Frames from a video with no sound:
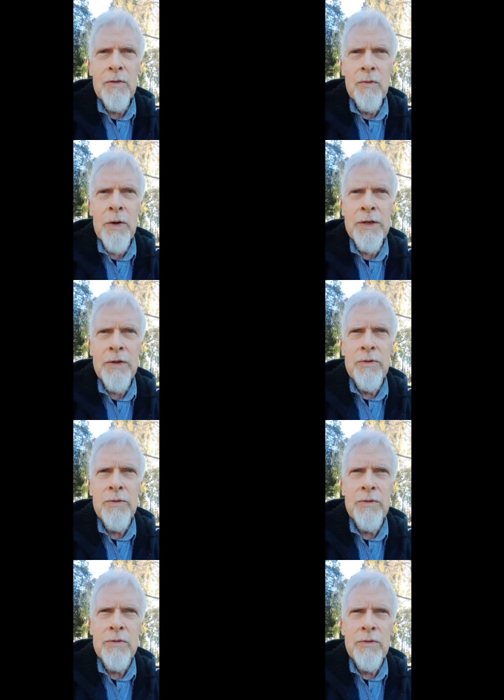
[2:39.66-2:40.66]
when you
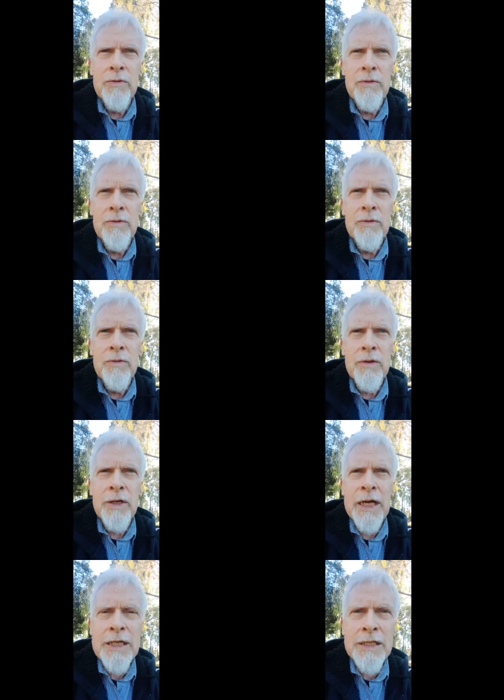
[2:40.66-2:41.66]
get